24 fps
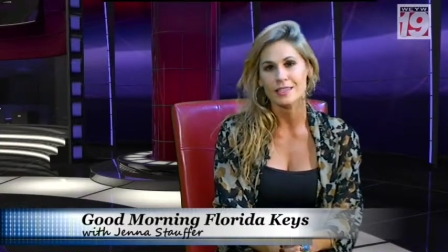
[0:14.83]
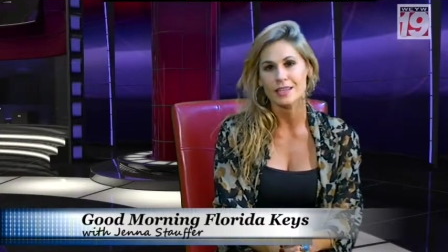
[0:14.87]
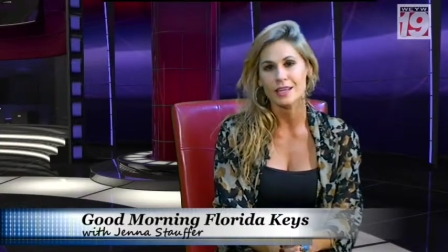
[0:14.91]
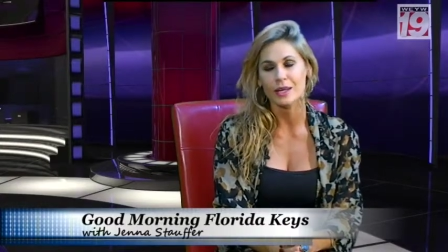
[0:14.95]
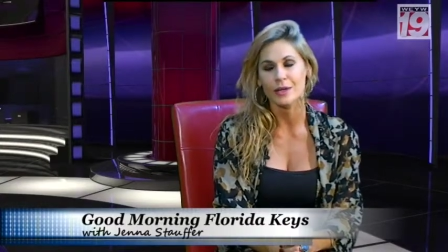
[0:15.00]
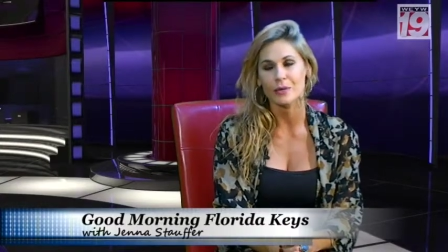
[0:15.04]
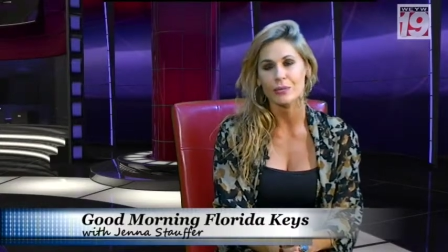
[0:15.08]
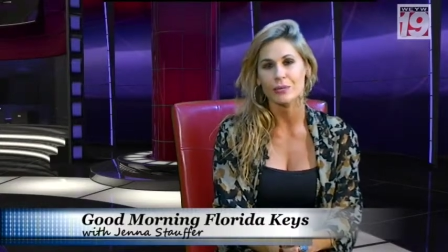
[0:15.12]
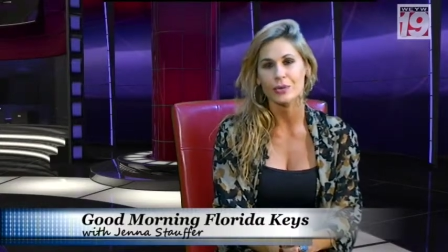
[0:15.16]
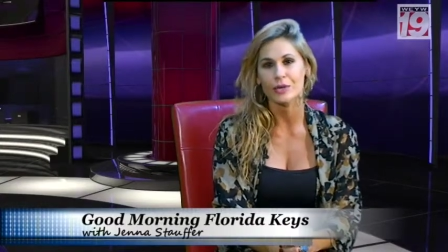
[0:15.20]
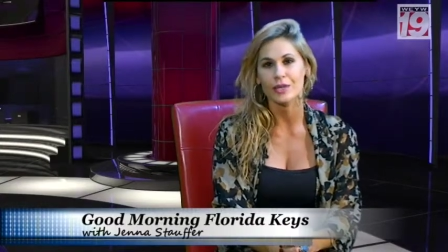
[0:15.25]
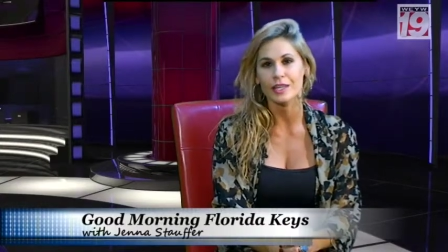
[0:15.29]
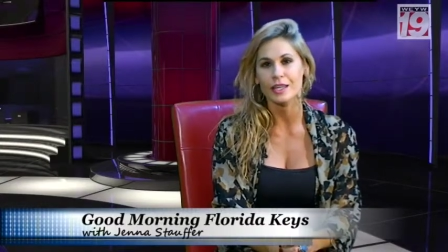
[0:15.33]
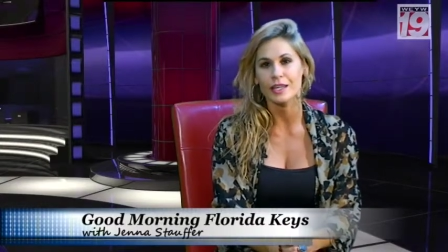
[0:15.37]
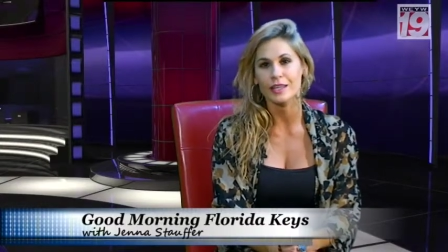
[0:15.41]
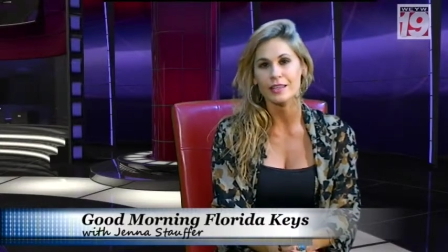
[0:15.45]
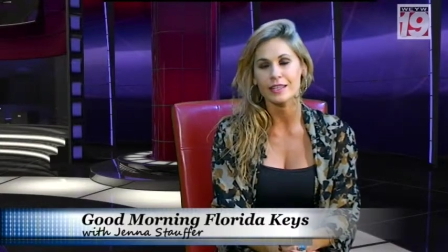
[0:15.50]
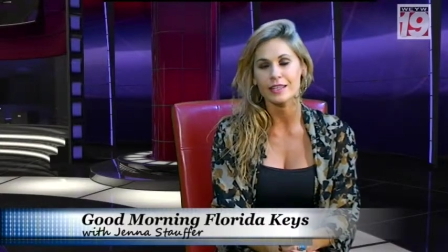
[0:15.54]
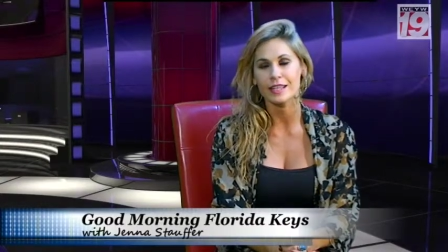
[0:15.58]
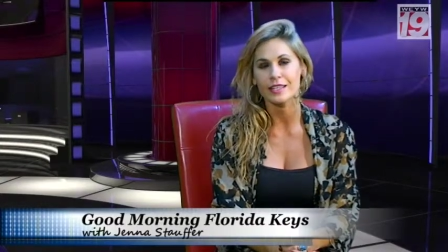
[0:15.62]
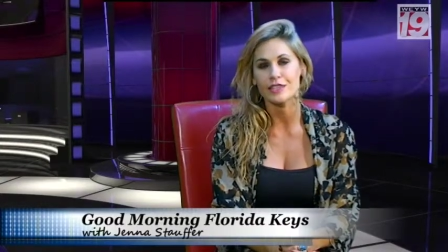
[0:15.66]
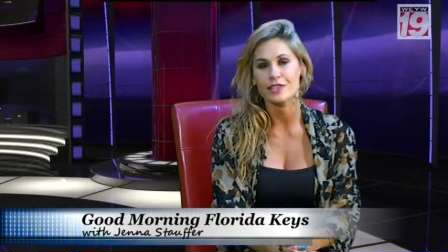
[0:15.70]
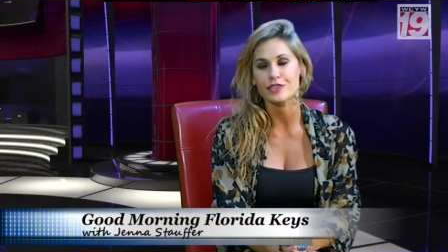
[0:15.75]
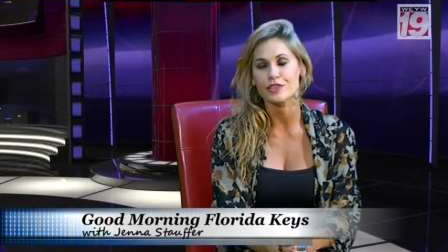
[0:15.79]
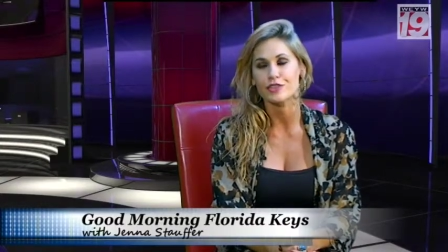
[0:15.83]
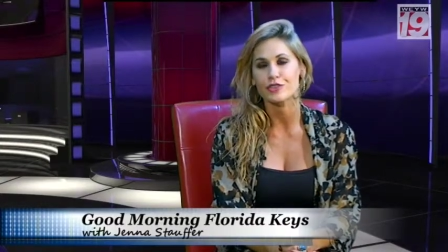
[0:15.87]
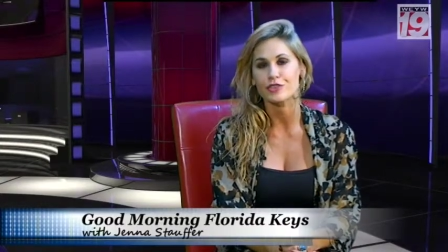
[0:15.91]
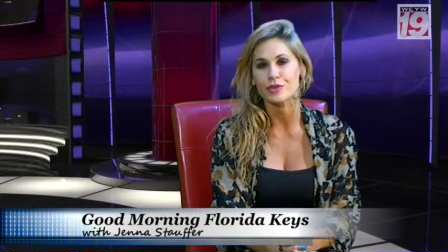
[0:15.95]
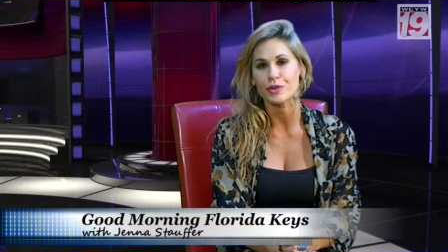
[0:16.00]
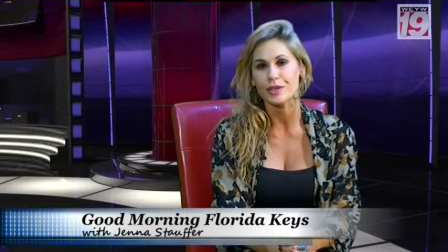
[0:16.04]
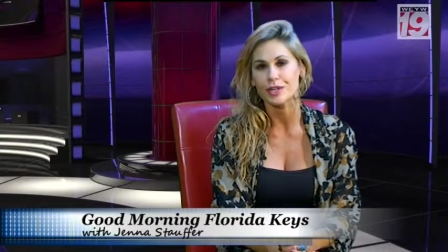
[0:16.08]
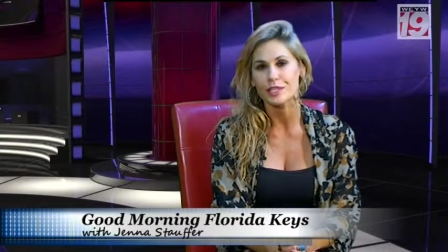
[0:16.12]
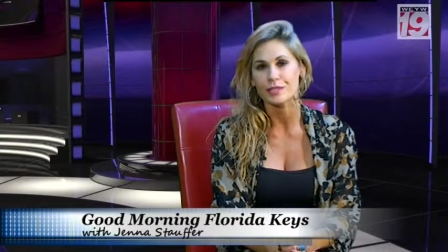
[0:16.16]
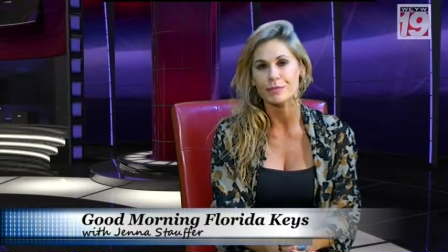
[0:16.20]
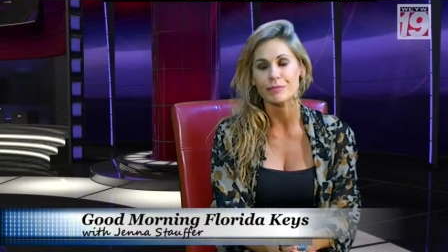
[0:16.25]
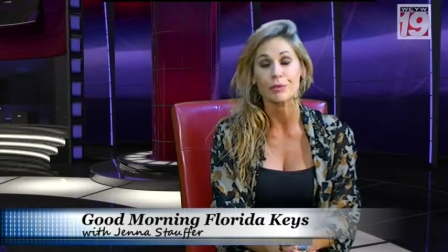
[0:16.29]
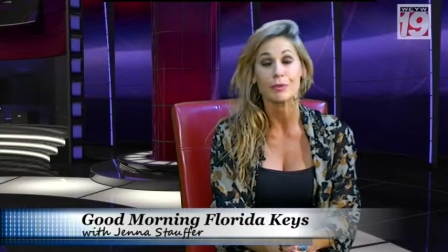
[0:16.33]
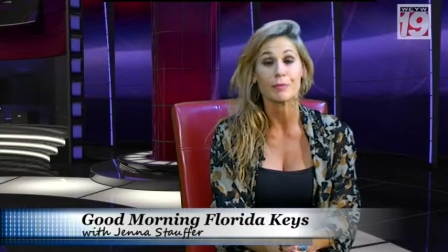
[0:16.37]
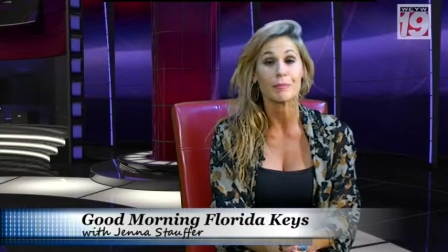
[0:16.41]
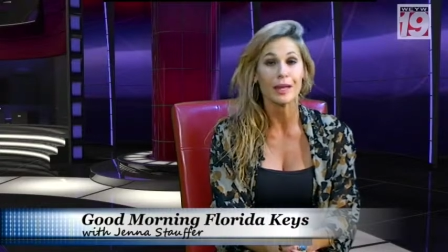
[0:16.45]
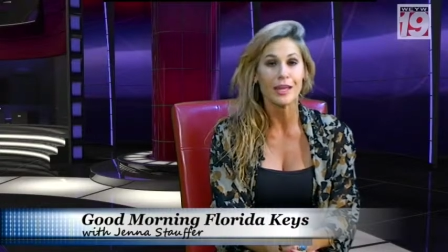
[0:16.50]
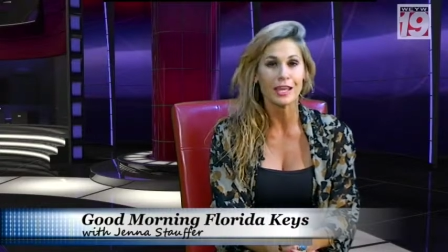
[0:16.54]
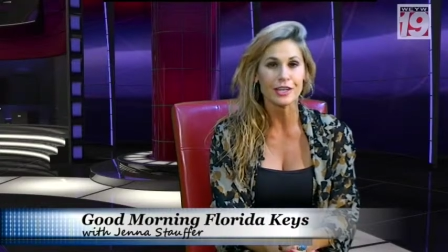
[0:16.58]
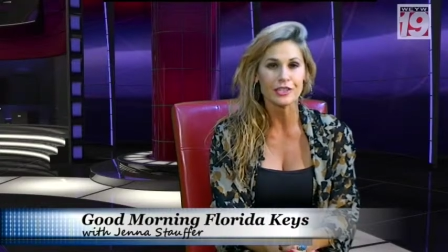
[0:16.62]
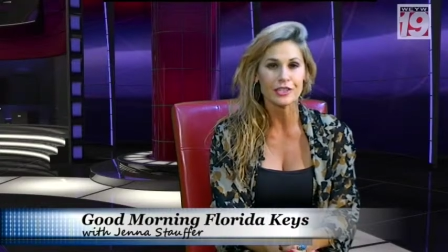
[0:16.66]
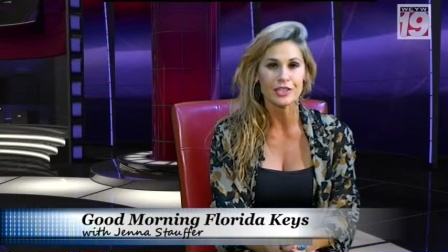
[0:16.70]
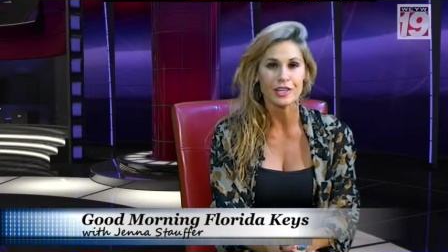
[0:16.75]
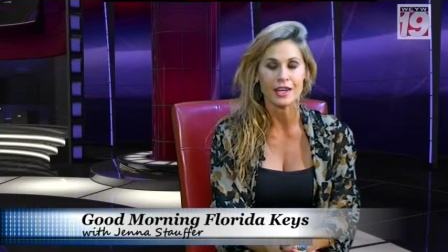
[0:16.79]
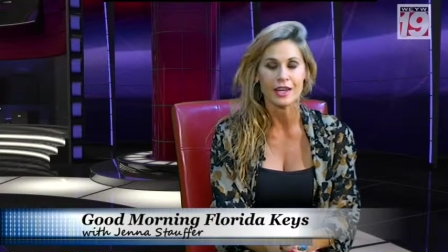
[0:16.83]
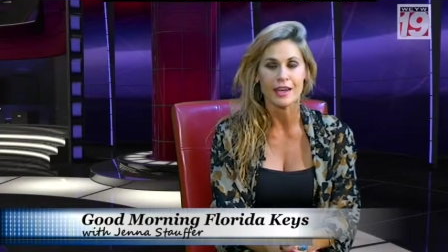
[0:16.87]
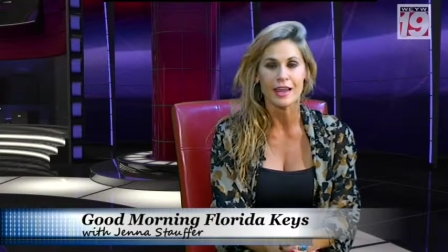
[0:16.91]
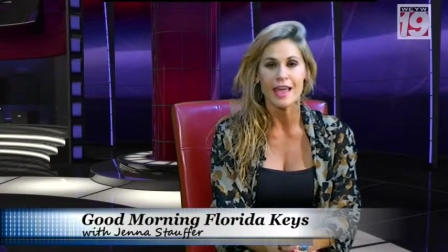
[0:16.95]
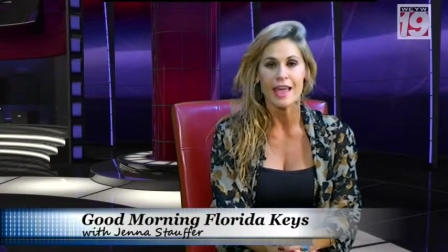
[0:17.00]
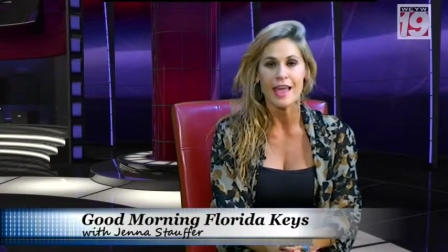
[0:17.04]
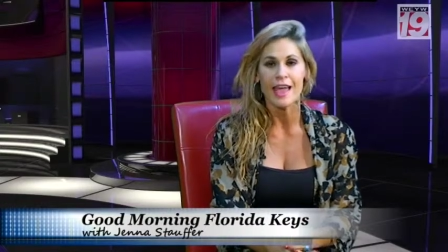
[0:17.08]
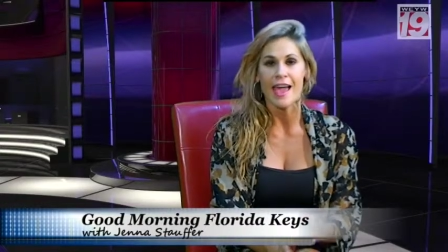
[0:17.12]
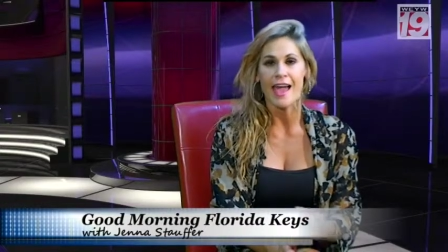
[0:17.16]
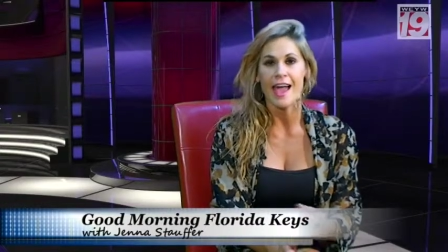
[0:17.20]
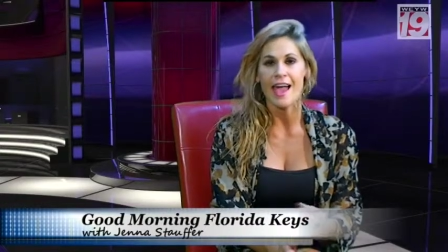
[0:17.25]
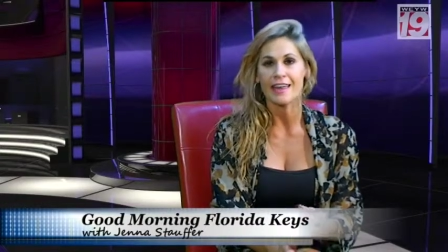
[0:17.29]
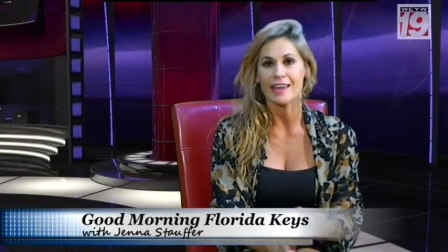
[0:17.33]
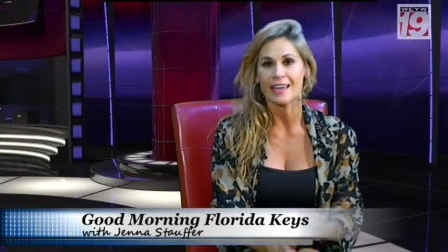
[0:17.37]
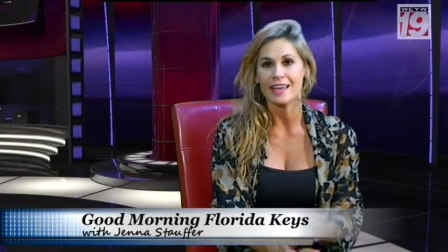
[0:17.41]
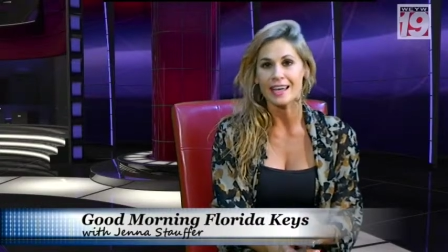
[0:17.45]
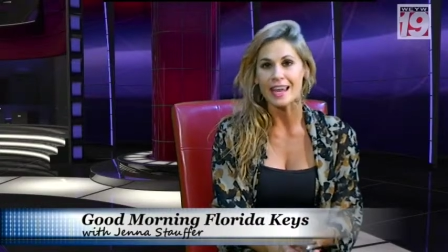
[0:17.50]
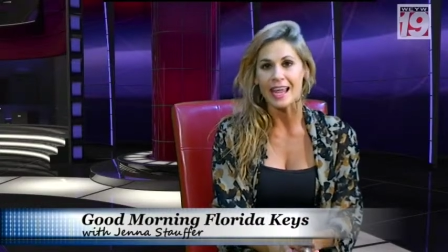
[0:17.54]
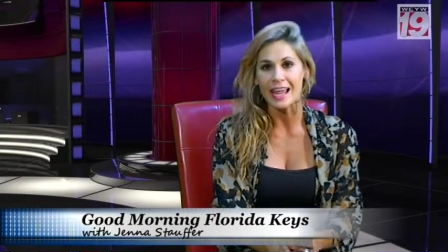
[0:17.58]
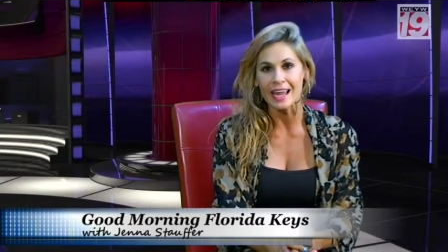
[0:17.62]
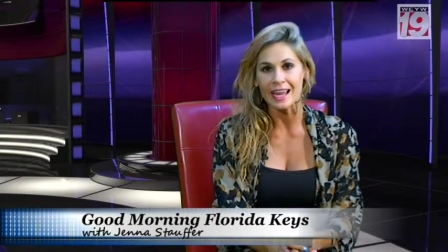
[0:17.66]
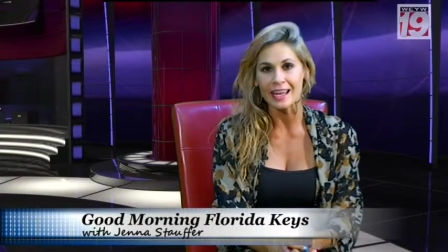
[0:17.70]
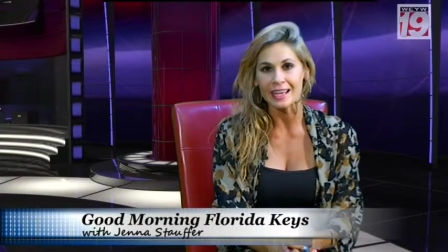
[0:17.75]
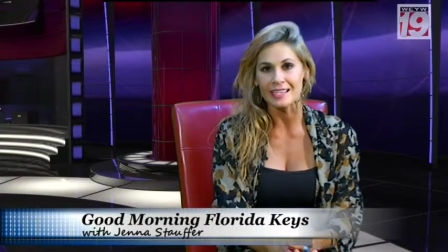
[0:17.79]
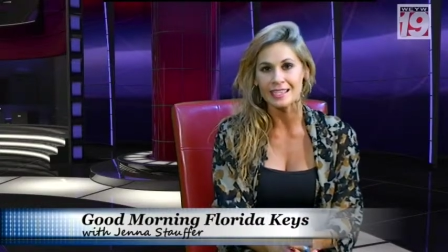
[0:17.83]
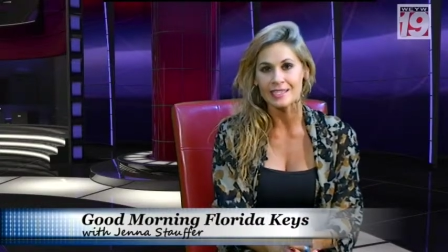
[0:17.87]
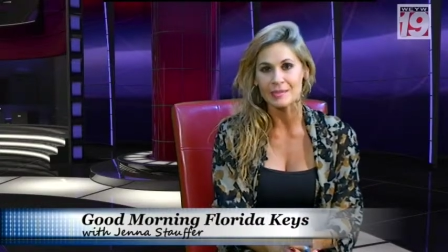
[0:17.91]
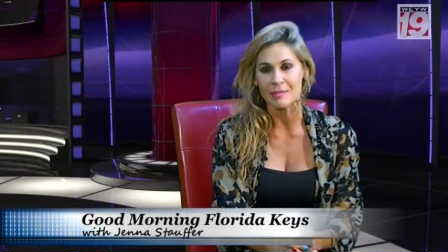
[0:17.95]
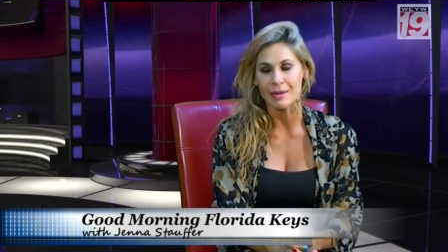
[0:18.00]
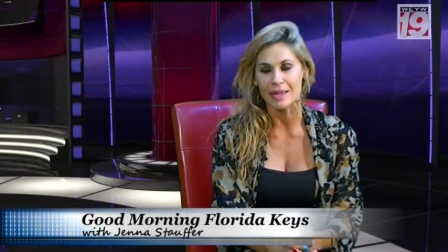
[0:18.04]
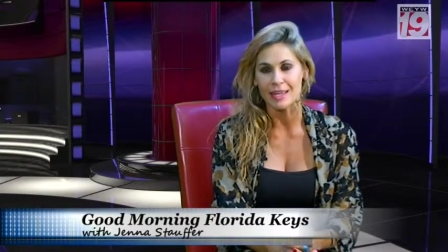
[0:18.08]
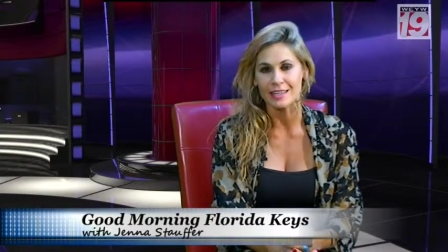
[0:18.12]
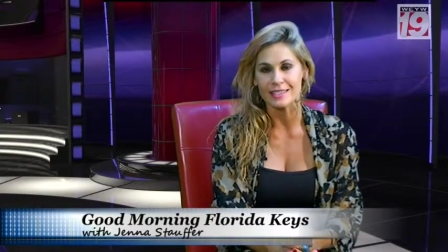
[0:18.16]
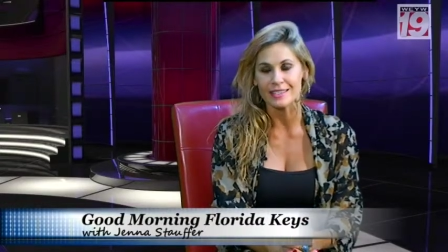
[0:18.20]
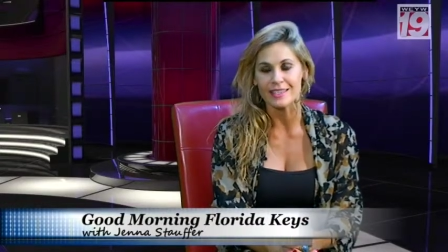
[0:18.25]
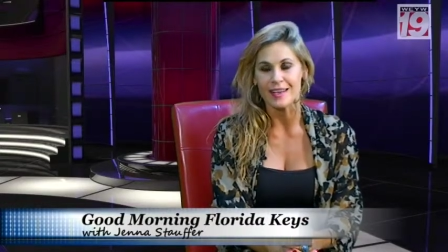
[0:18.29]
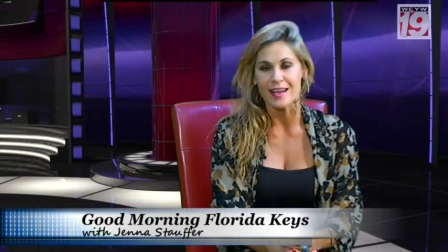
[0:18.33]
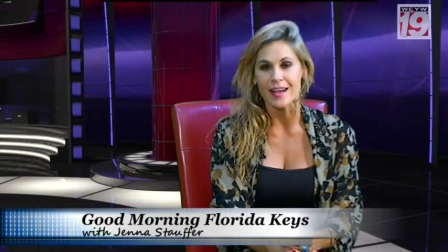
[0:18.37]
can really lead to transformation and enhancement.